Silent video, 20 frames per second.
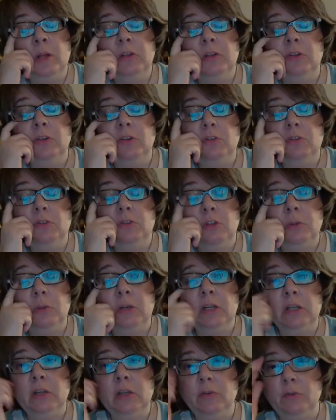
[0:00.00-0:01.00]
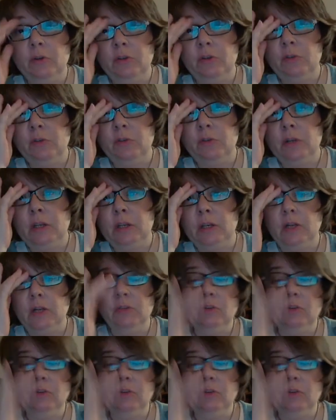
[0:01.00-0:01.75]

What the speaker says: usually when I get frustrated, I